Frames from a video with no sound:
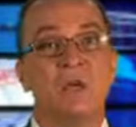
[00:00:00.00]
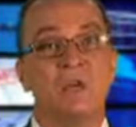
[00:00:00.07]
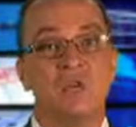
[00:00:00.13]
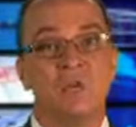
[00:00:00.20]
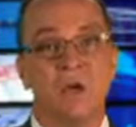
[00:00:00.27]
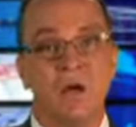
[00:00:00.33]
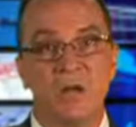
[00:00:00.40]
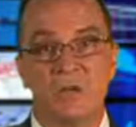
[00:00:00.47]

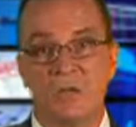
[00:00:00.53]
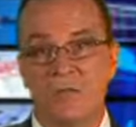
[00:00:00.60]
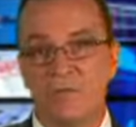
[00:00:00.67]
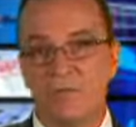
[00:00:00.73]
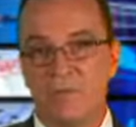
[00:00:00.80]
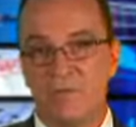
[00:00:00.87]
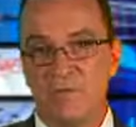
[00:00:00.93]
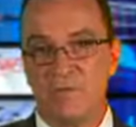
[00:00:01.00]

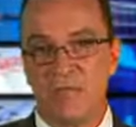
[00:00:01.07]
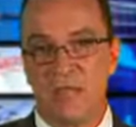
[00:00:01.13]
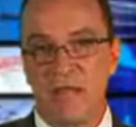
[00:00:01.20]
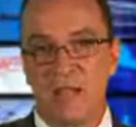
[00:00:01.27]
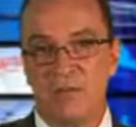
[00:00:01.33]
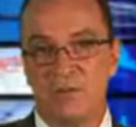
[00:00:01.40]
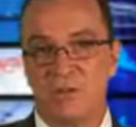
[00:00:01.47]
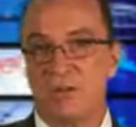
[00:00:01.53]

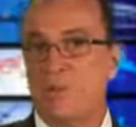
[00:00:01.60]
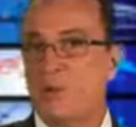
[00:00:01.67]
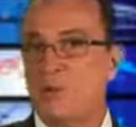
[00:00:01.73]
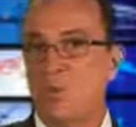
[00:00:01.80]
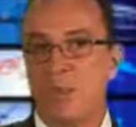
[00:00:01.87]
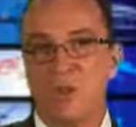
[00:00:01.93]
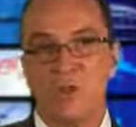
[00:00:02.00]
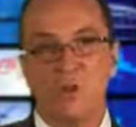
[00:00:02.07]
$250
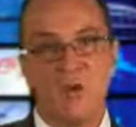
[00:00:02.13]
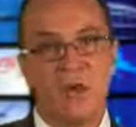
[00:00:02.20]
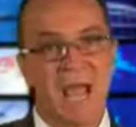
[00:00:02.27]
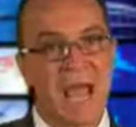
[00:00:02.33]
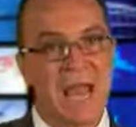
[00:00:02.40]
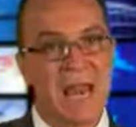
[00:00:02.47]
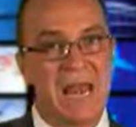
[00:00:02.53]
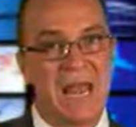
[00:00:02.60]
when you're
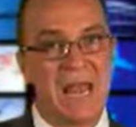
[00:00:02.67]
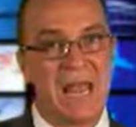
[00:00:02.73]
not?